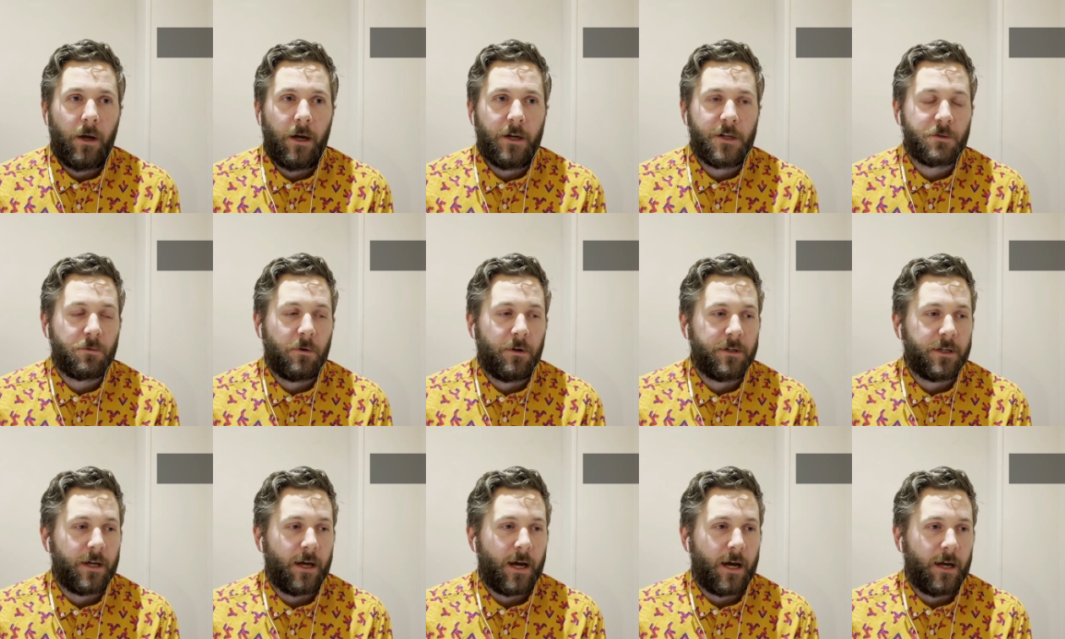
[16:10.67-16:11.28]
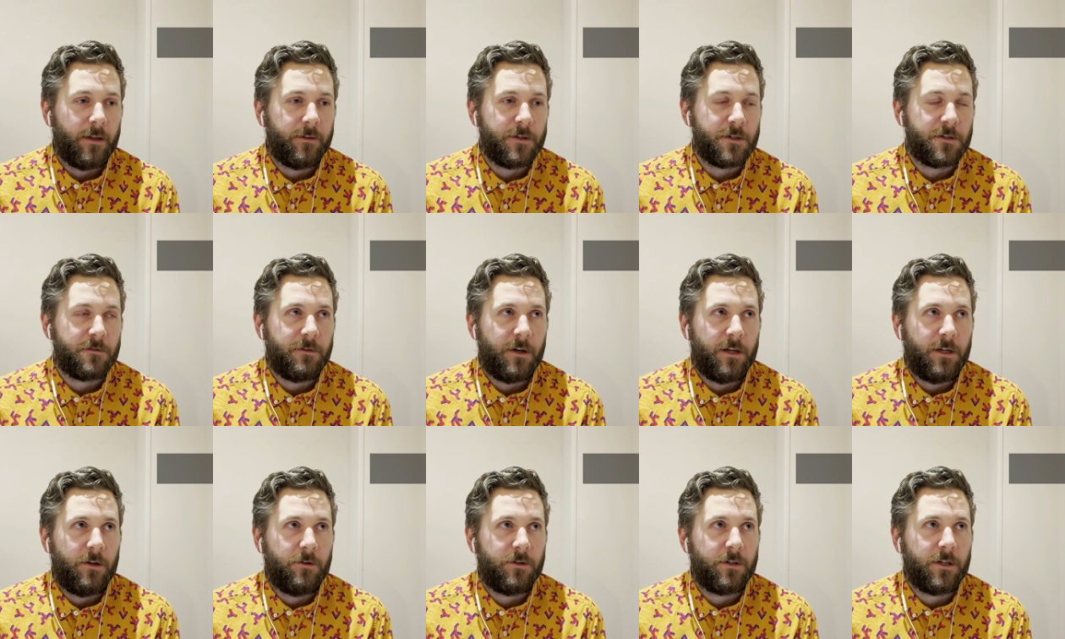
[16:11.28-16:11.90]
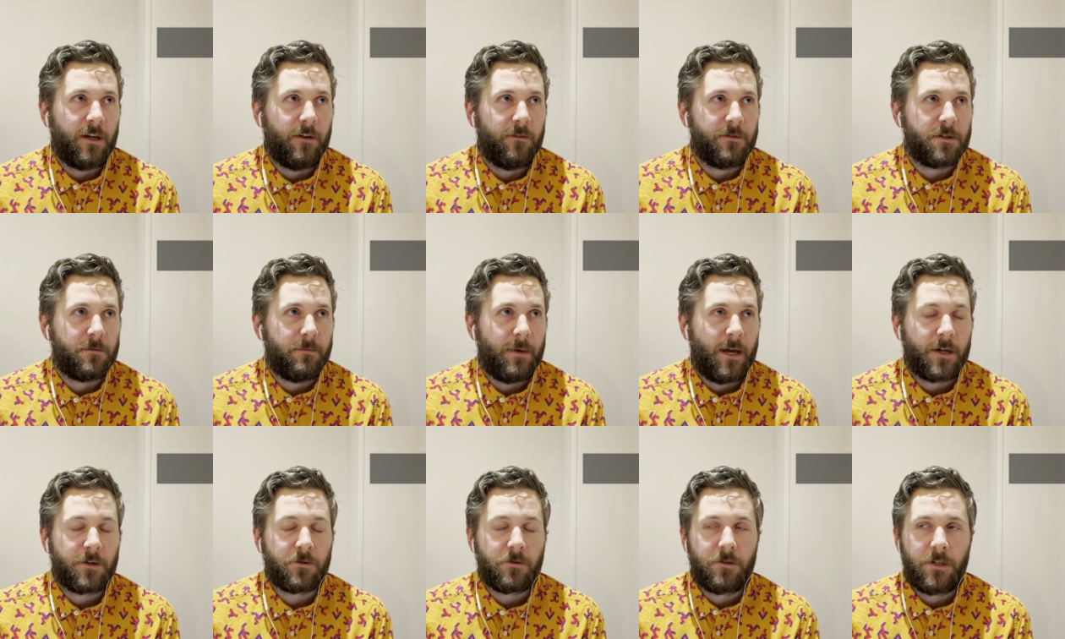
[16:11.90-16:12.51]
I just wanted to add this video to give some
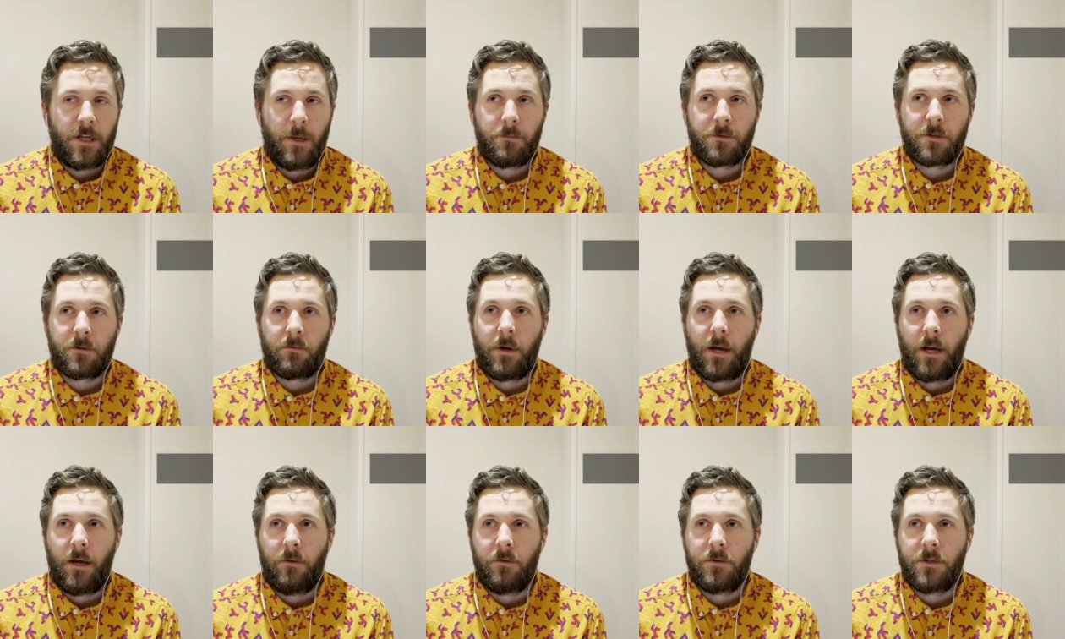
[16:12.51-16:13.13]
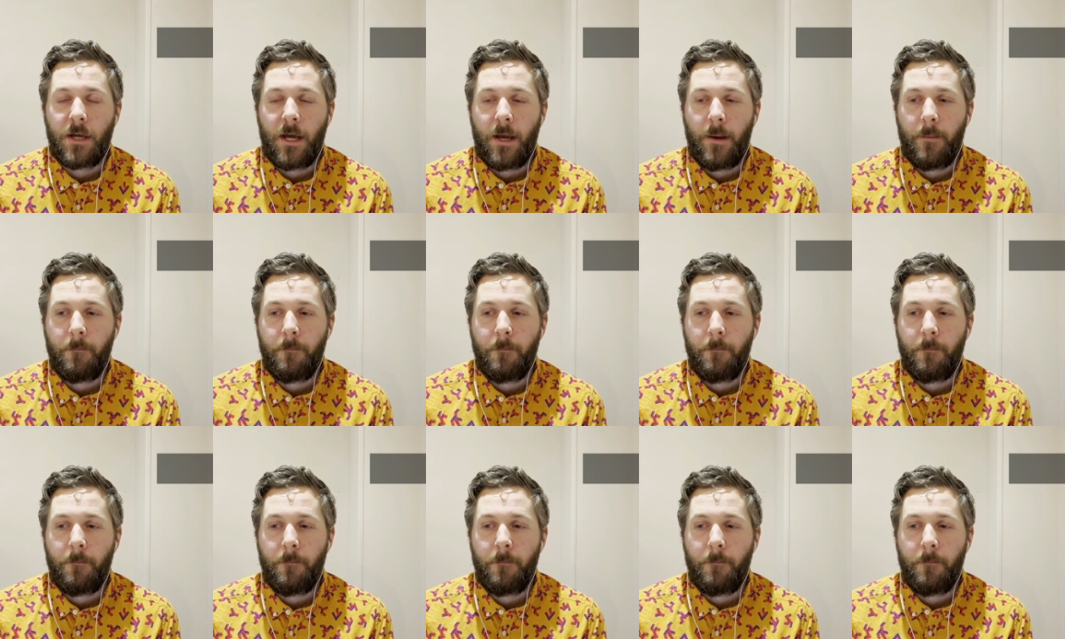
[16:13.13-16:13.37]
extra tips around,